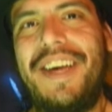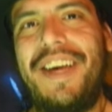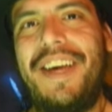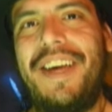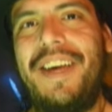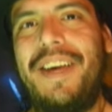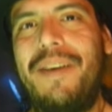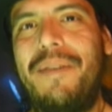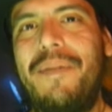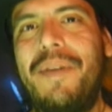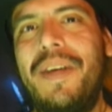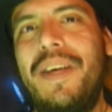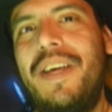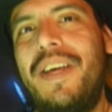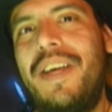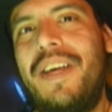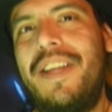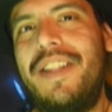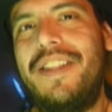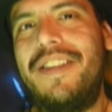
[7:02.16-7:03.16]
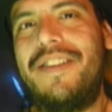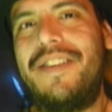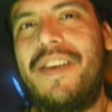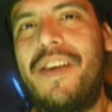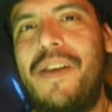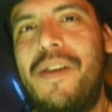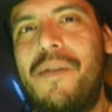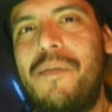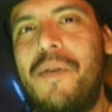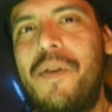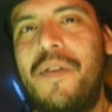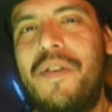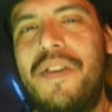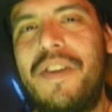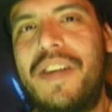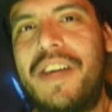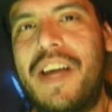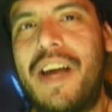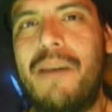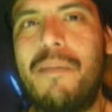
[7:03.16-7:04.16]
time! The sun moves
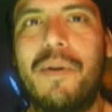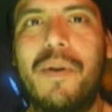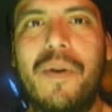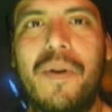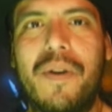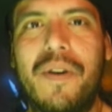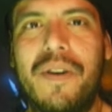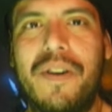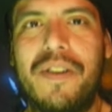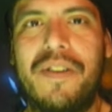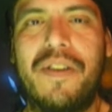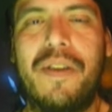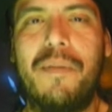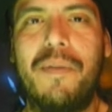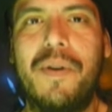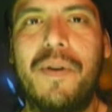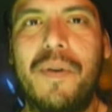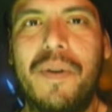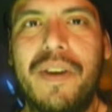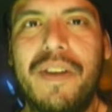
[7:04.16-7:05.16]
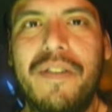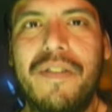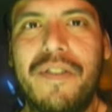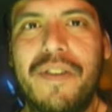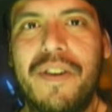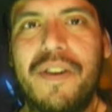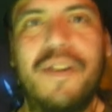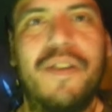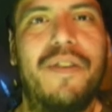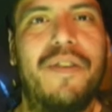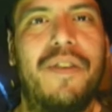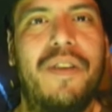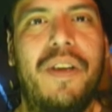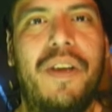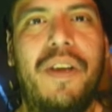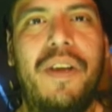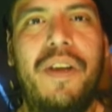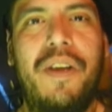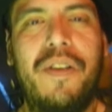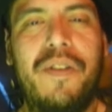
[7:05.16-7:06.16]
into Capricorn December twenty-first.
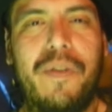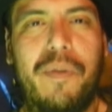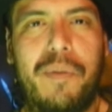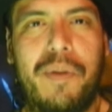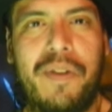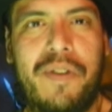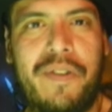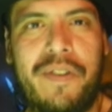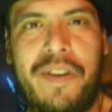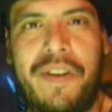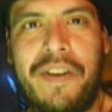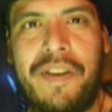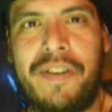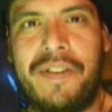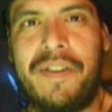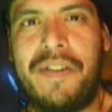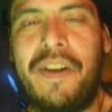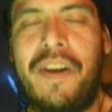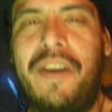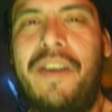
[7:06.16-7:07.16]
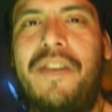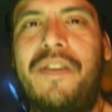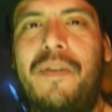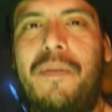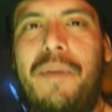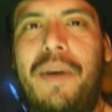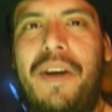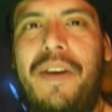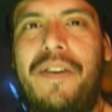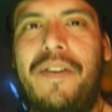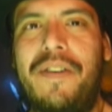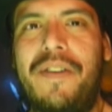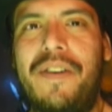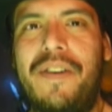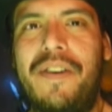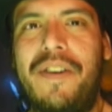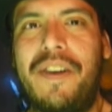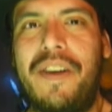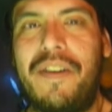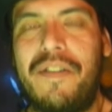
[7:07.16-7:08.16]
So be serious and honest about
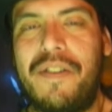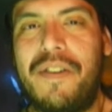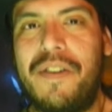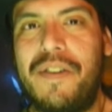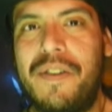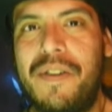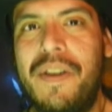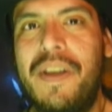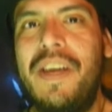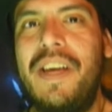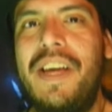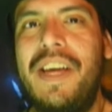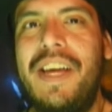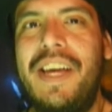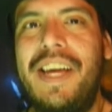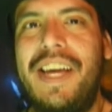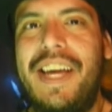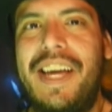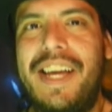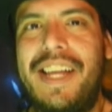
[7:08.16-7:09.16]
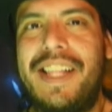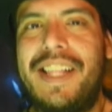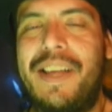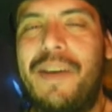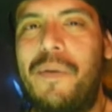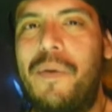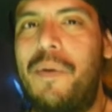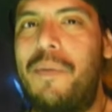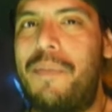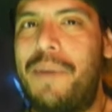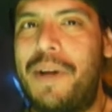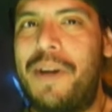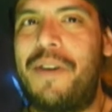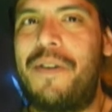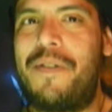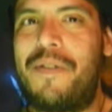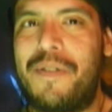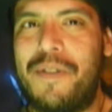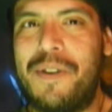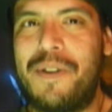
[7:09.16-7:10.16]
your endeavors and they will
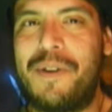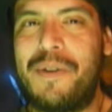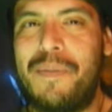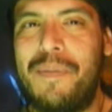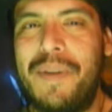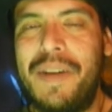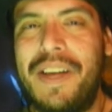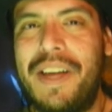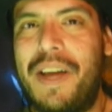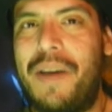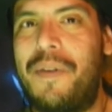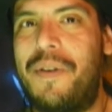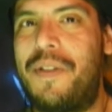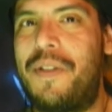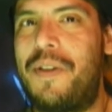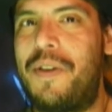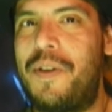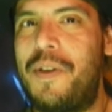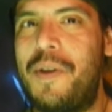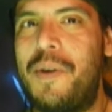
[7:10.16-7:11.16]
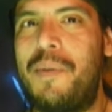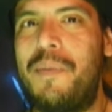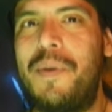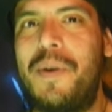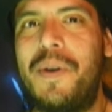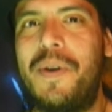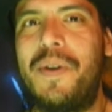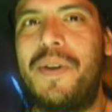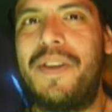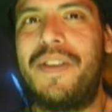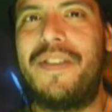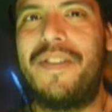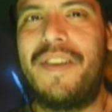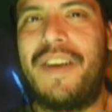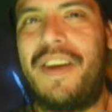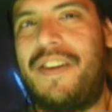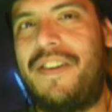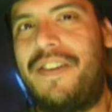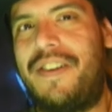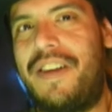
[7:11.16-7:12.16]
bear fruit. And with the new moon in
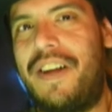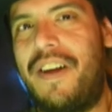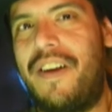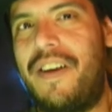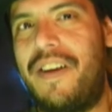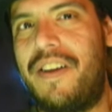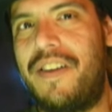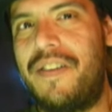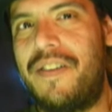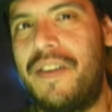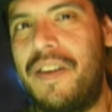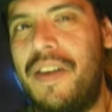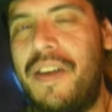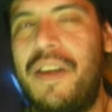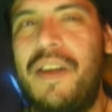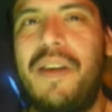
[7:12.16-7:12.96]
Sagittarius,